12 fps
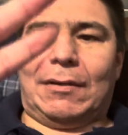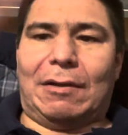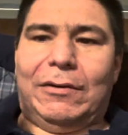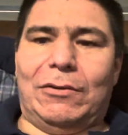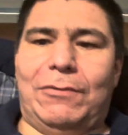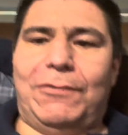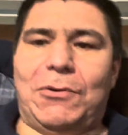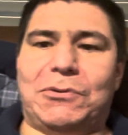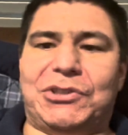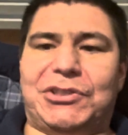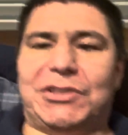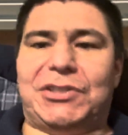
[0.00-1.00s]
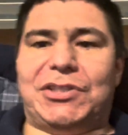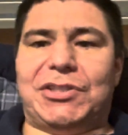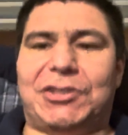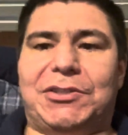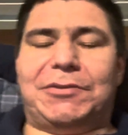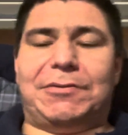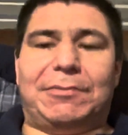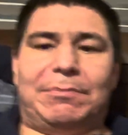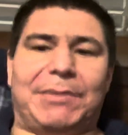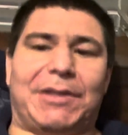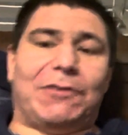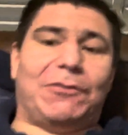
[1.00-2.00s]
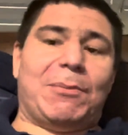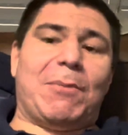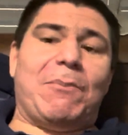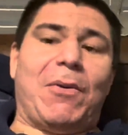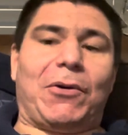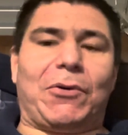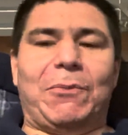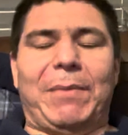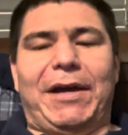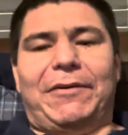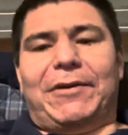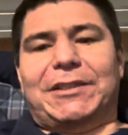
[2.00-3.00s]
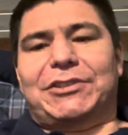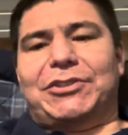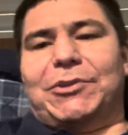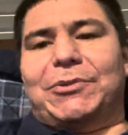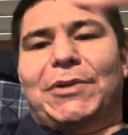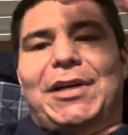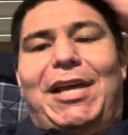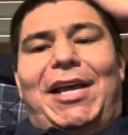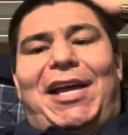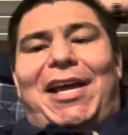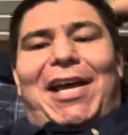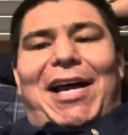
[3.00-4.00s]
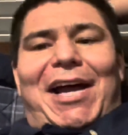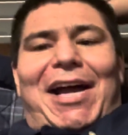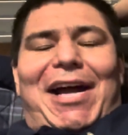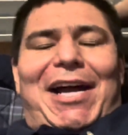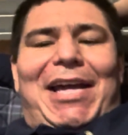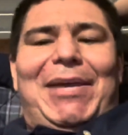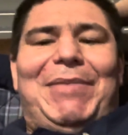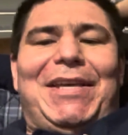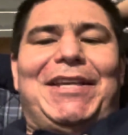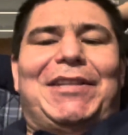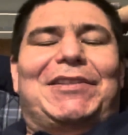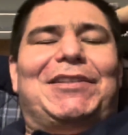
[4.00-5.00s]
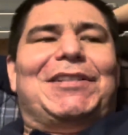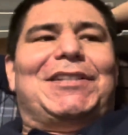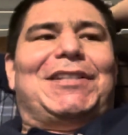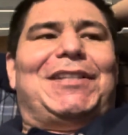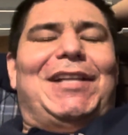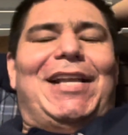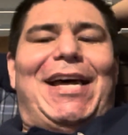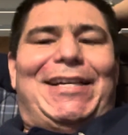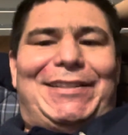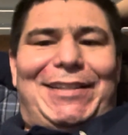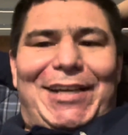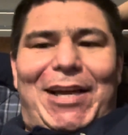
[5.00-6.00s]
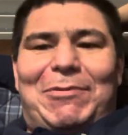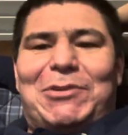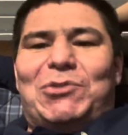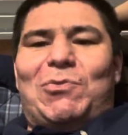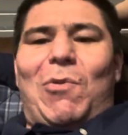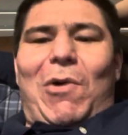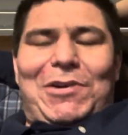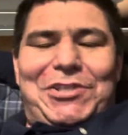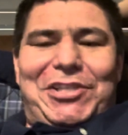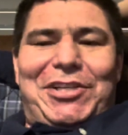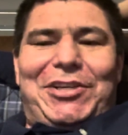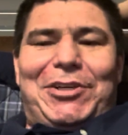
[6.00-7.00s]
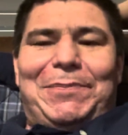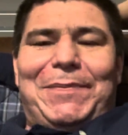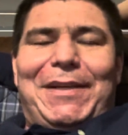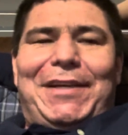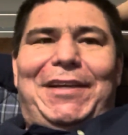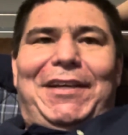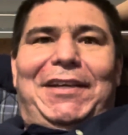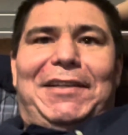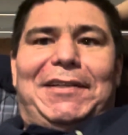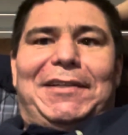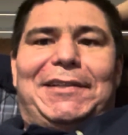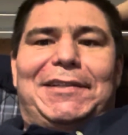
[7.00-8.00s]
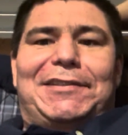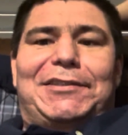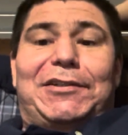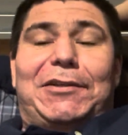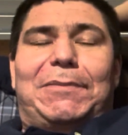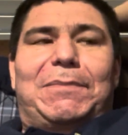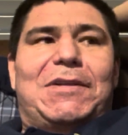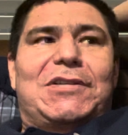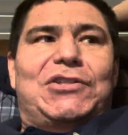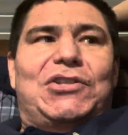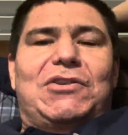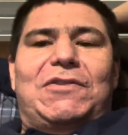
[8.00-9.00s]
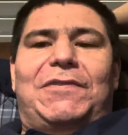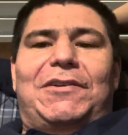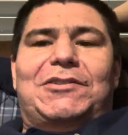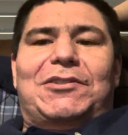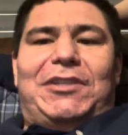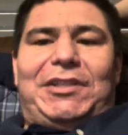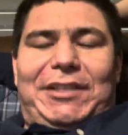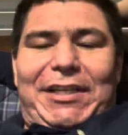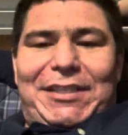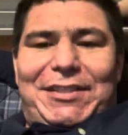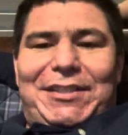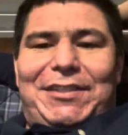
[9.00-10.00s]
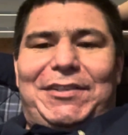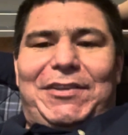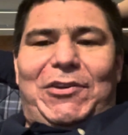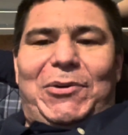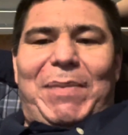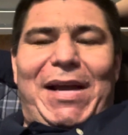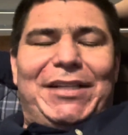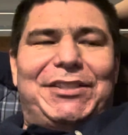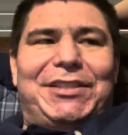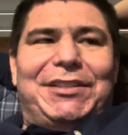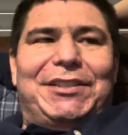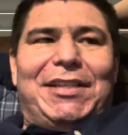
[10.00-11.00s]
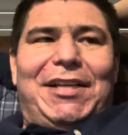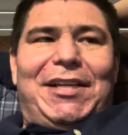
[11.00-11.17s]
Hello, folks. This is Miguel from Embargo Man, right? So, the last thing I was washing up is the Miss Universe contestant or pageant,